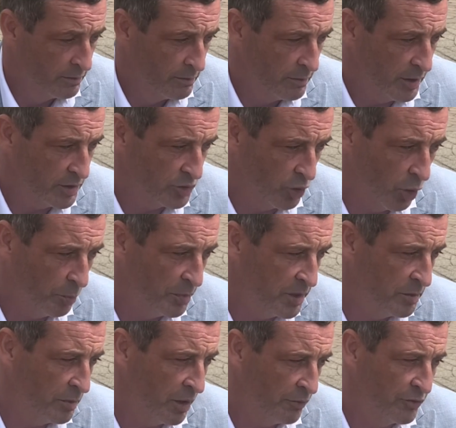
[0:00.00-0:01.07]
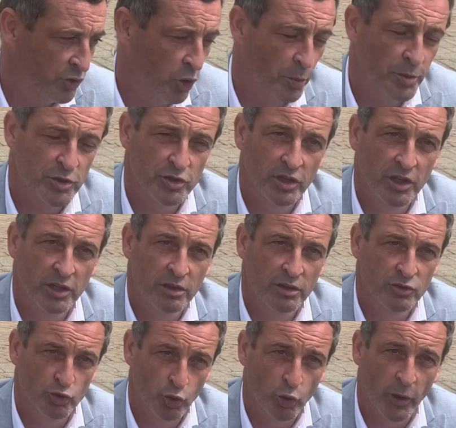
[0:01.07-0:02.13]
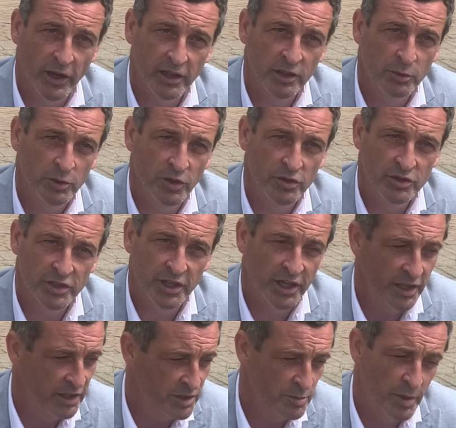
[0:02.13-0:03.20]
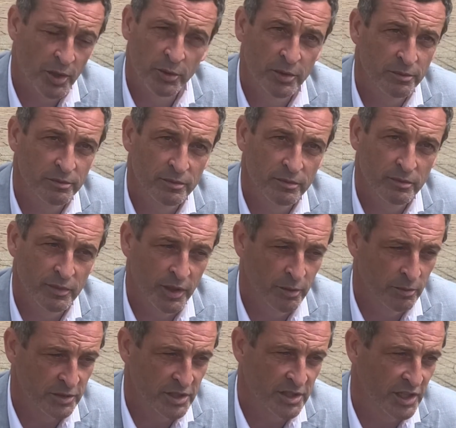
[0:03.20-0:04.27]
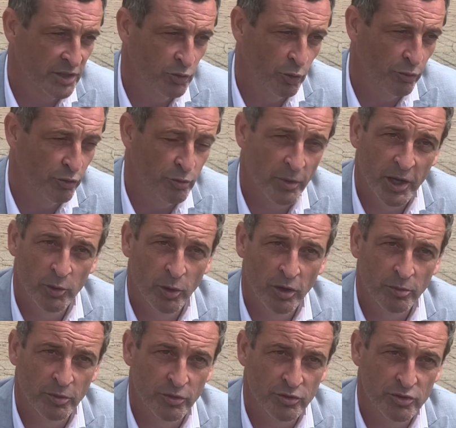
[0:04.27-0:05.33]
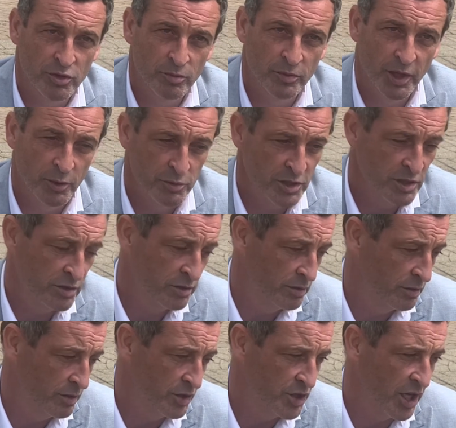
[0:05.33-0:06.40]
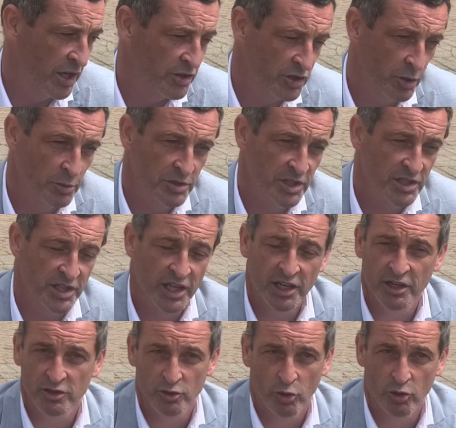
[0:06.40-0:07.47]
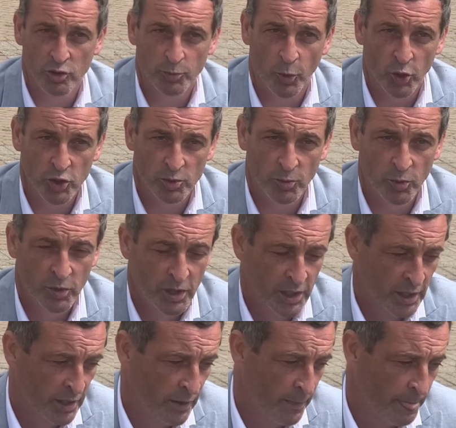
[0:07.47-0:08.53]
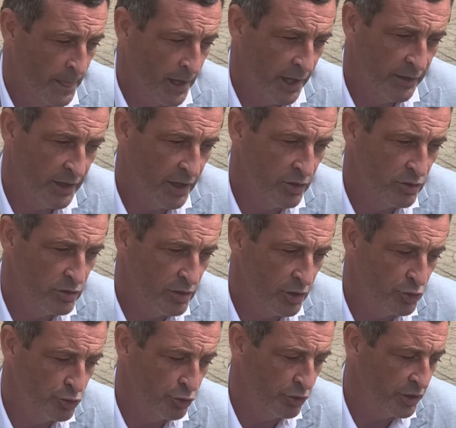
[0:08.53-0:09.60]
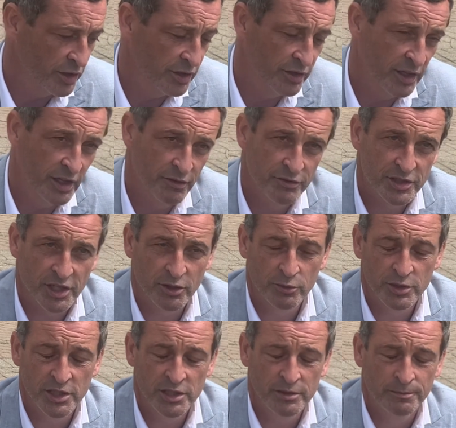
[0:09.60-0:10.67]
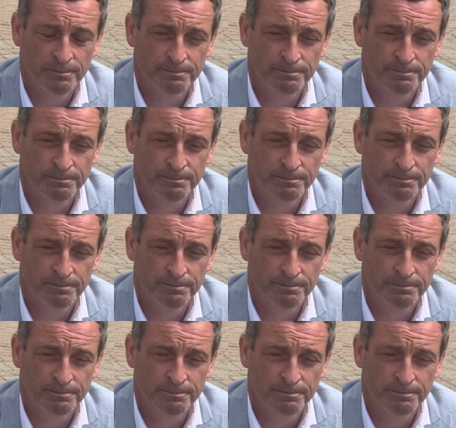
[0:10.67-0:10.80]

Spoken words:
It's not been having the opportunity so quickly with Dundee United is brilliant. And as I said, not through my work but through somebody else's. The challenge now is to stay in it as long as possible and then ensure that you're there every single season.